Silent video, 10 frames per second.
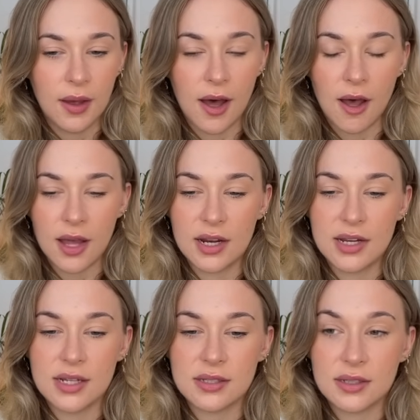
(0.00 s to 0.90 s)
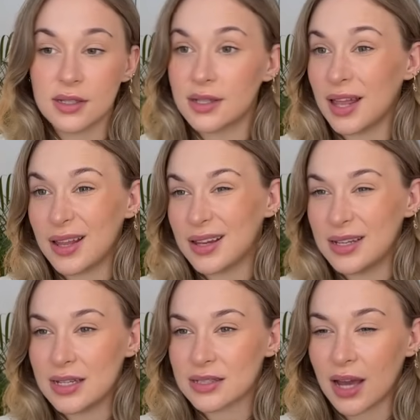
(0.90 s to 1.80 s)
Uh, and in this, in
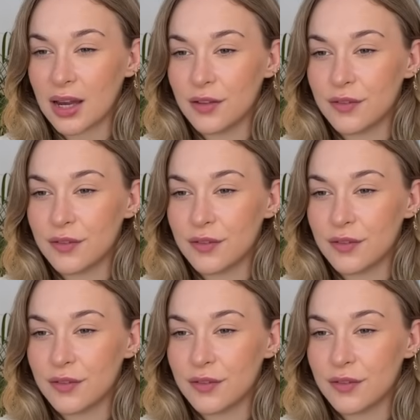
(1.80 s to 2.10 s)
this kind